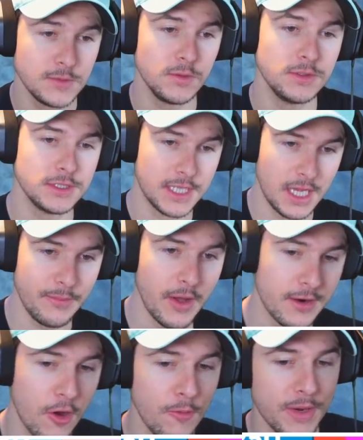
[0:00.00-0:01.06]
we'll just keep
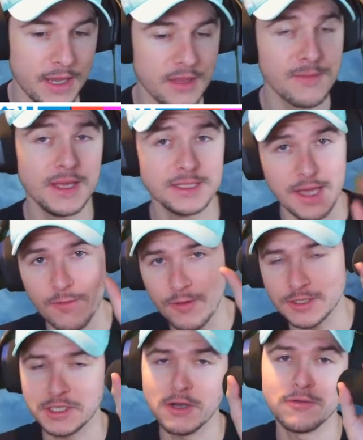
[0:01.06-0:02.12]
on opening. In the meantime, why
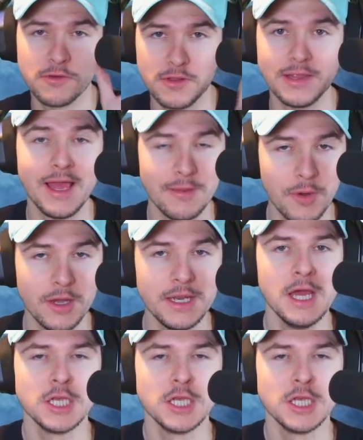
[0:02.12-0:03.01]
don't you go over to the like button,